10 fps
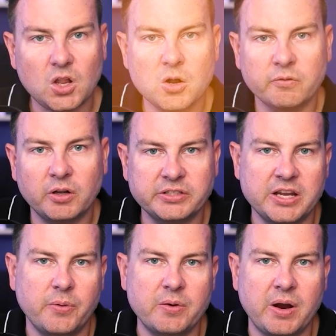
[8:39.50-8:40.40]
Overall
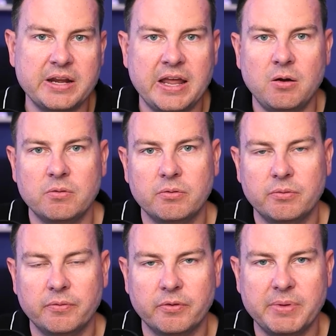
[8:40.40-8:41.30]
takeaway right now
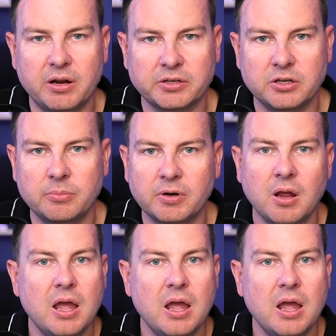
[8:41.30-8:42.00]
for mid-October,